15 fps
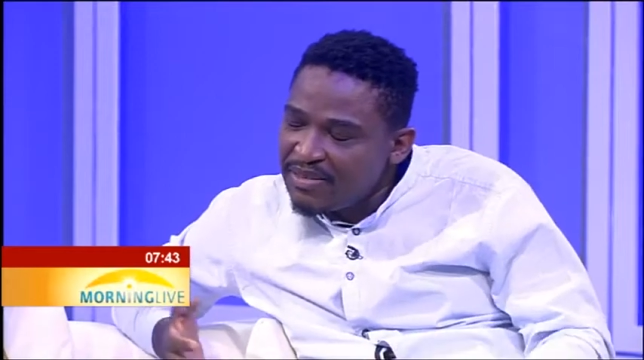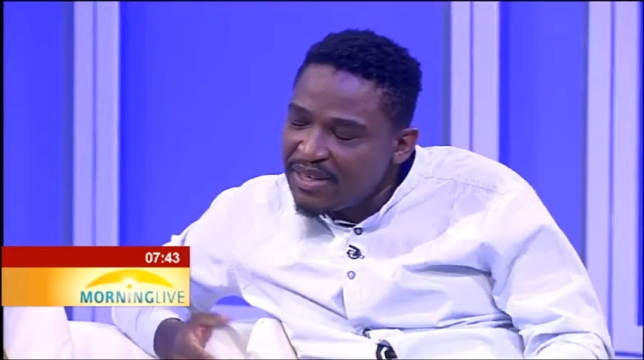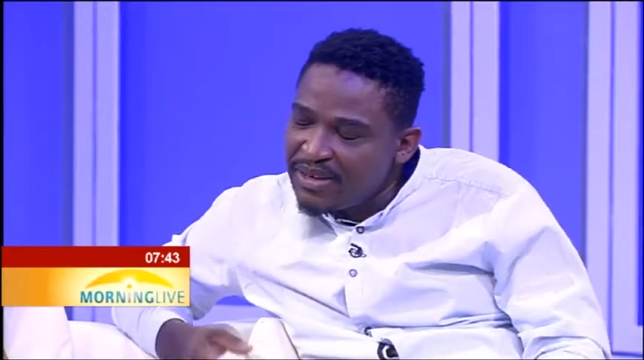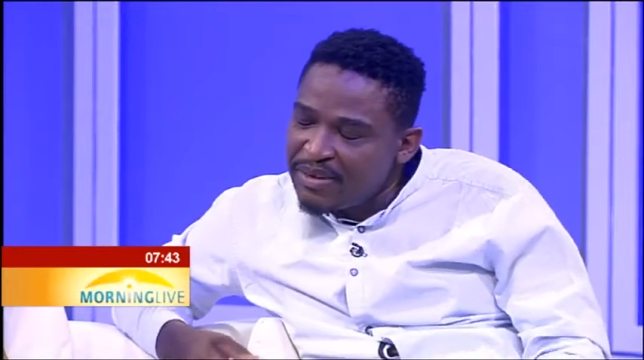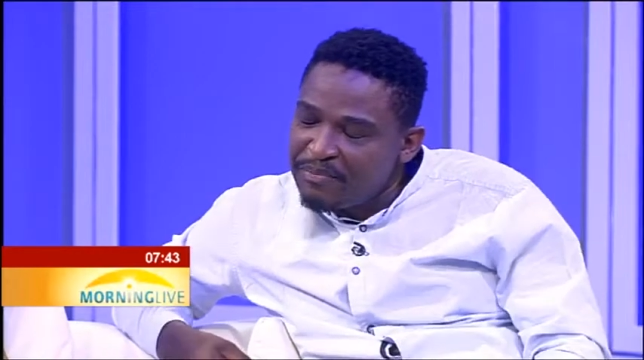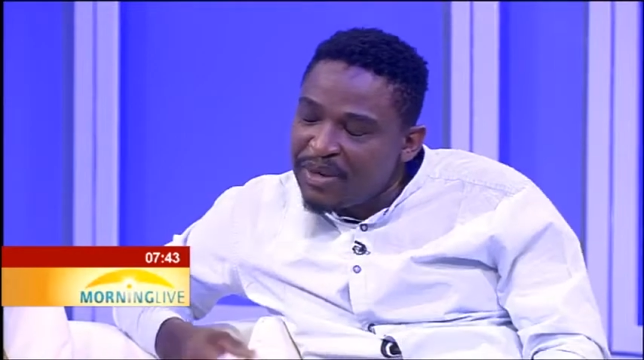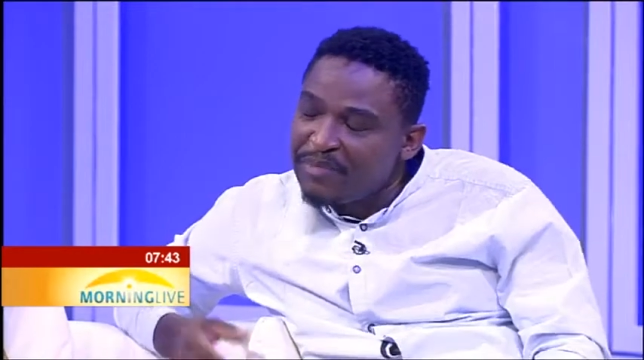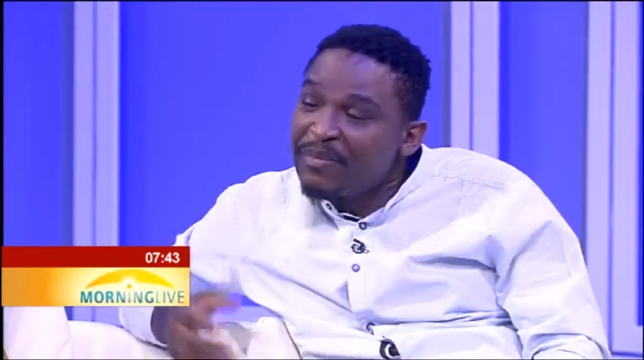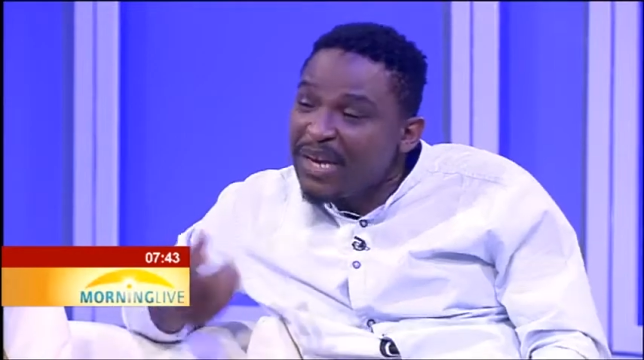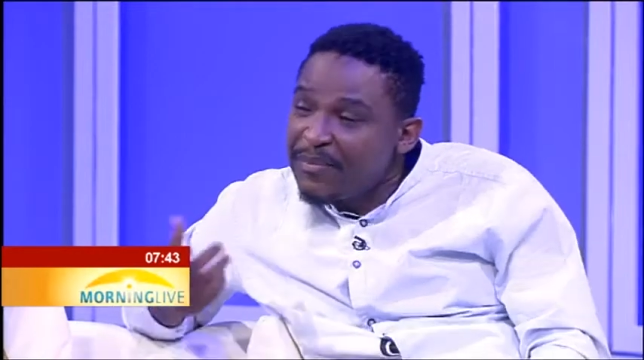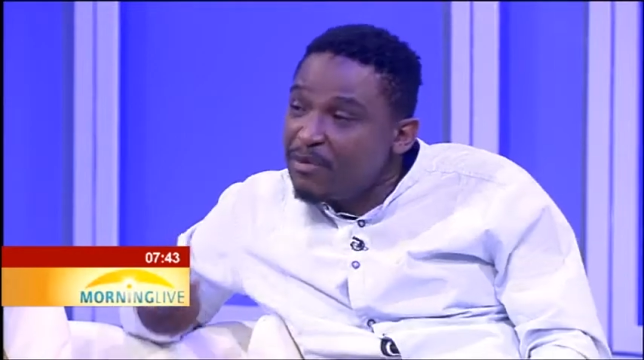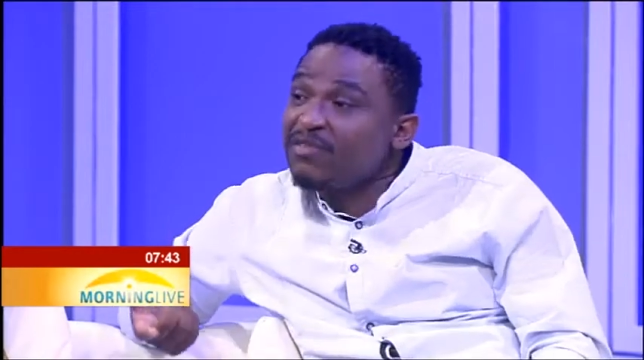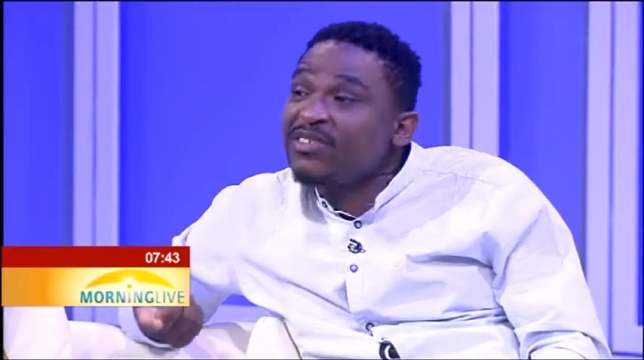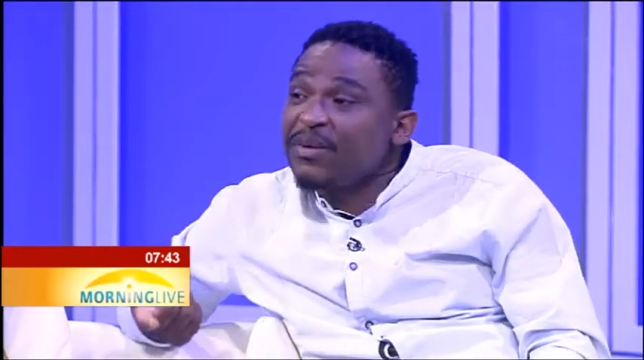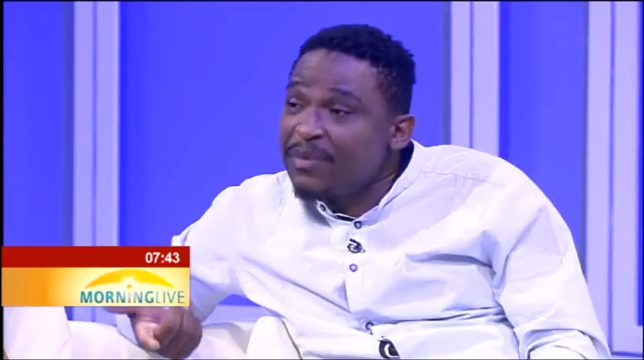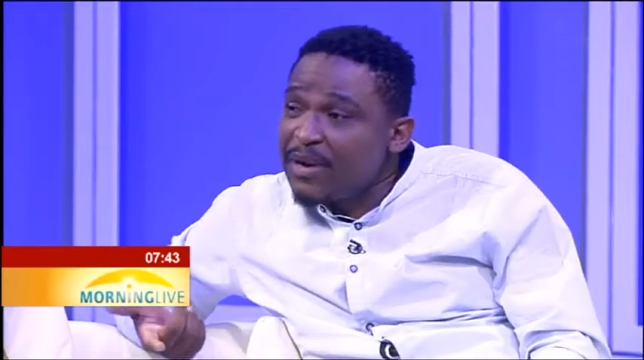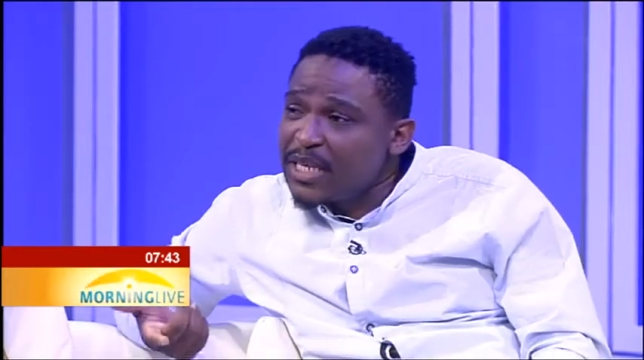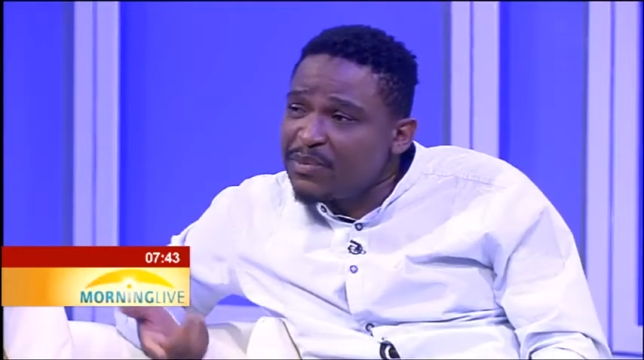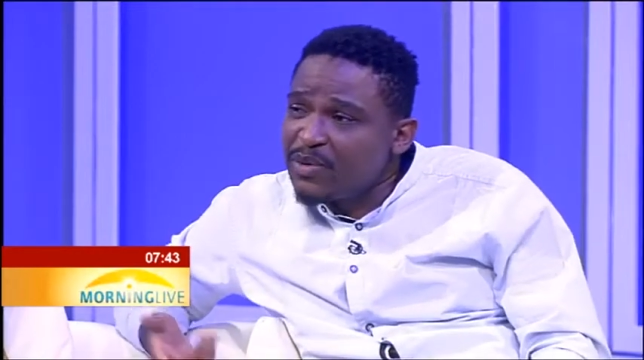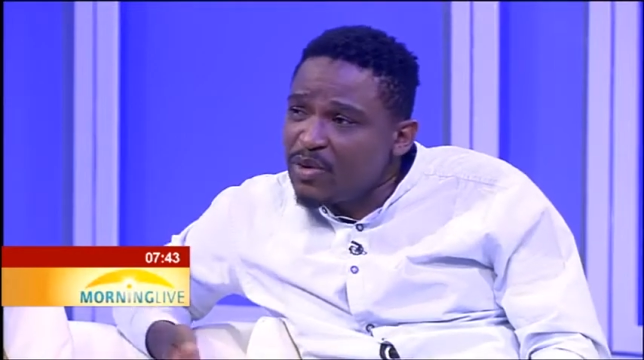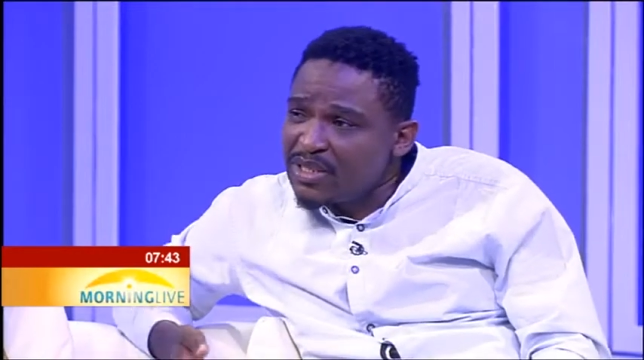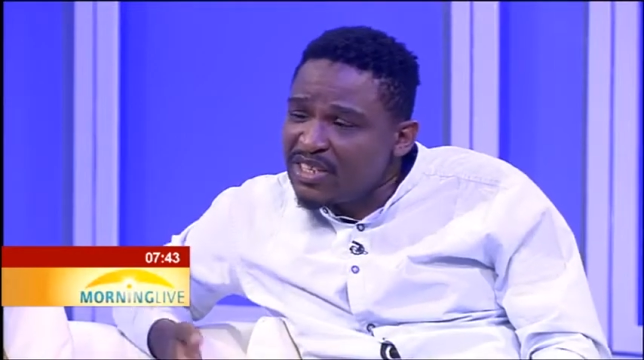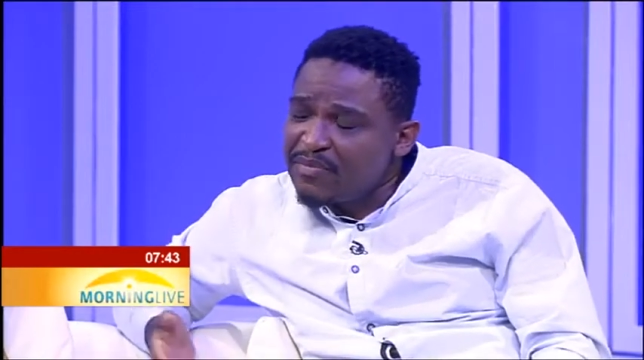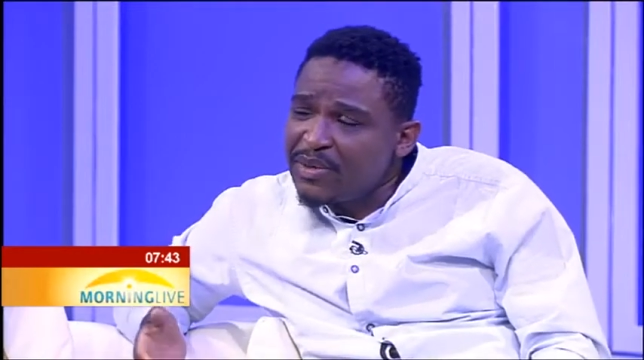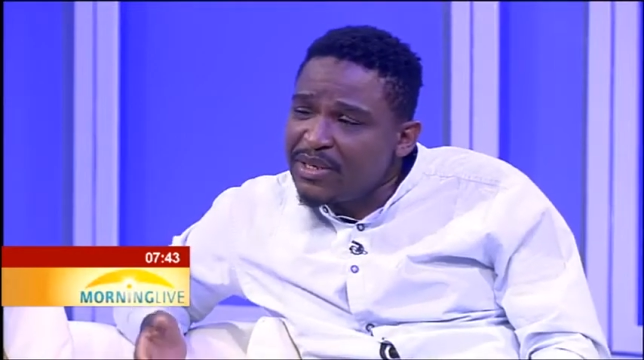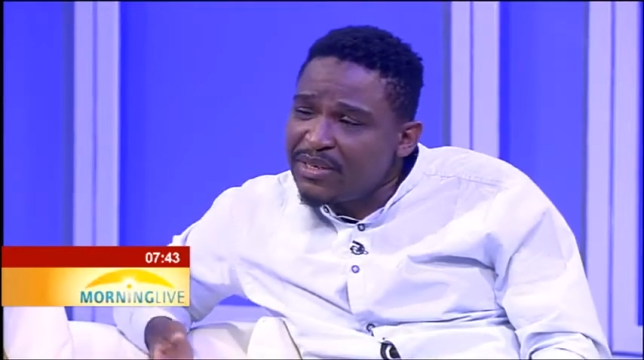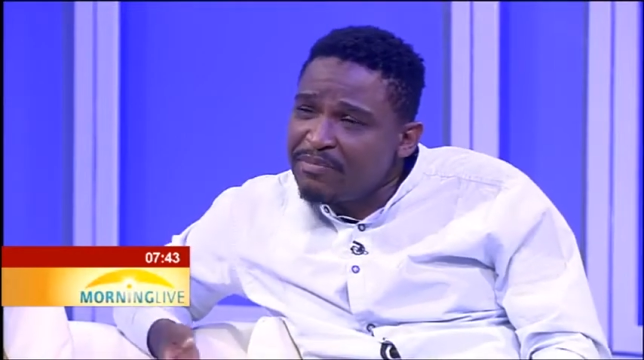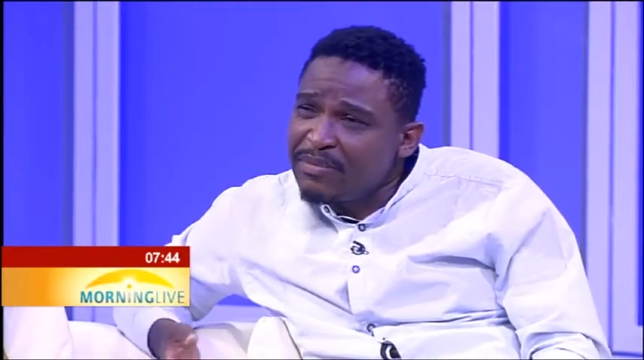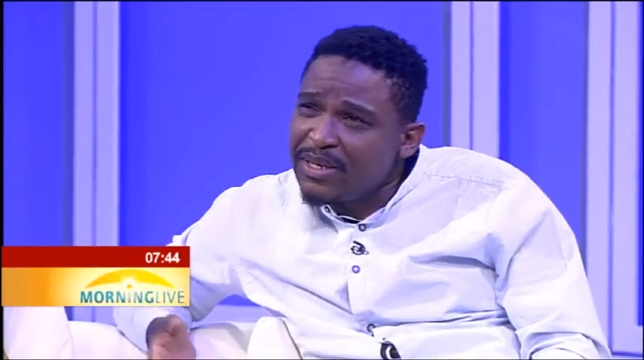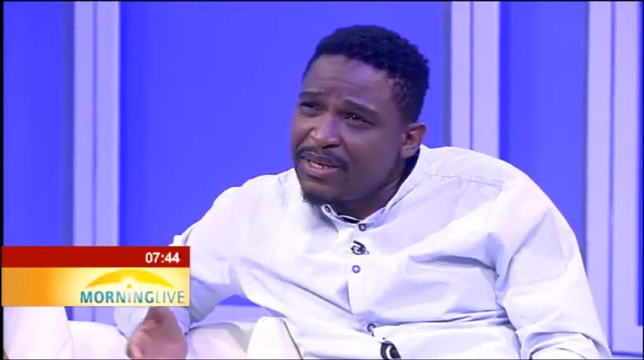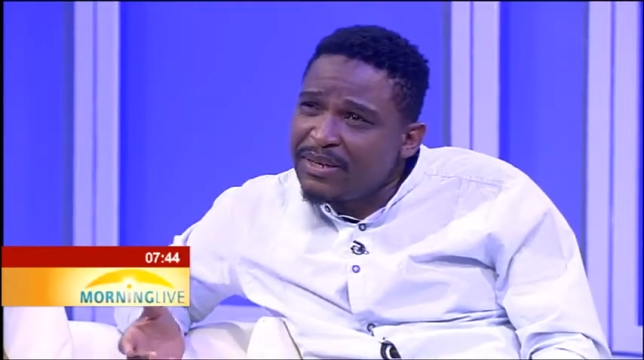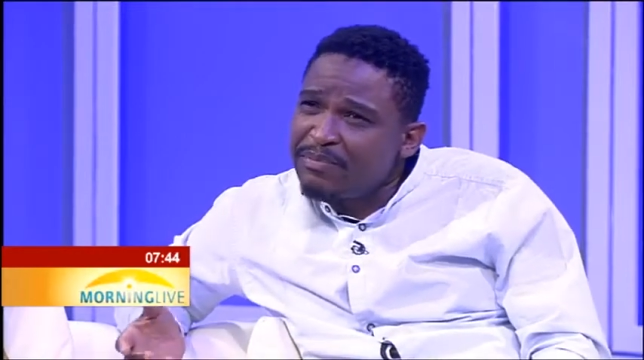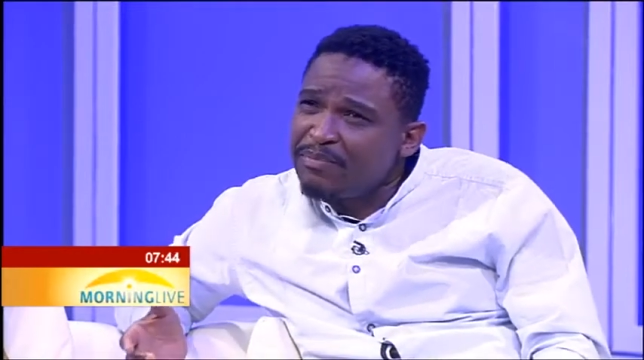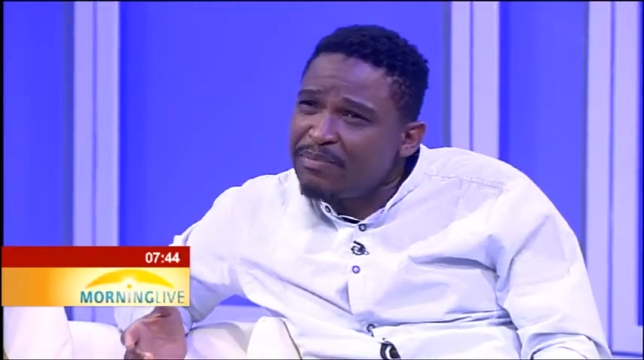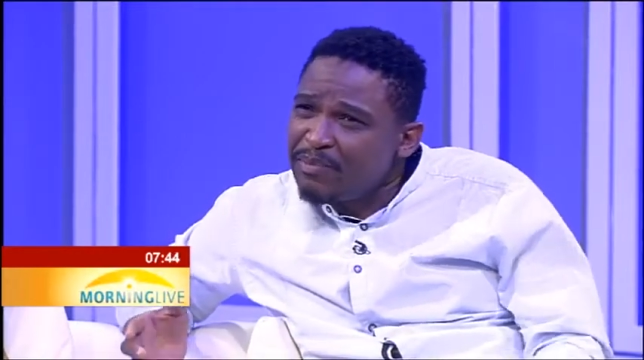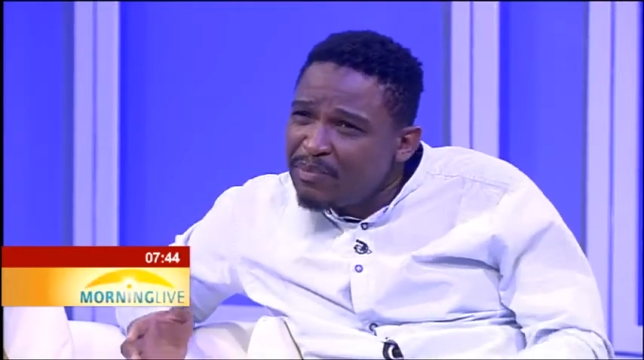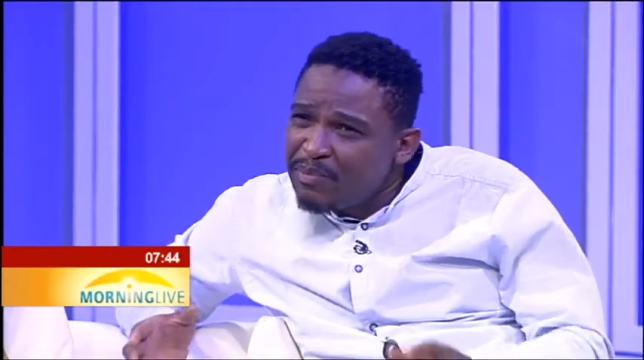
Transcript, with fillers: the element of surprise because I've been uh,